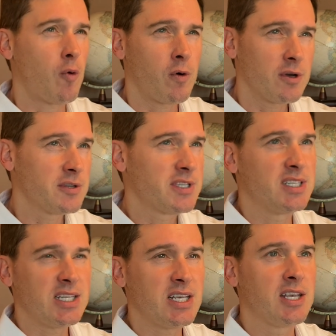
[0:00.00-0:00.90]
oils in
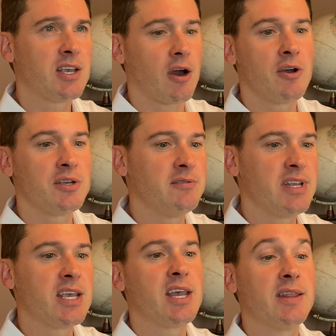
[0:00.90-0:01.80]
teak are
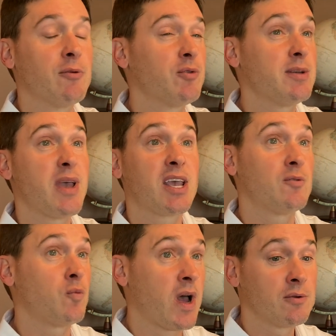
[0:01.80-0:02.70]
unique, and they really make
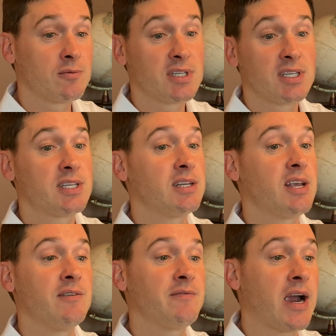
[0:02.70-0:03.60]
it weather resistant
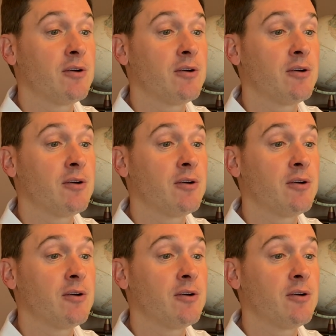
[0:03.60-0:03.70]
and fire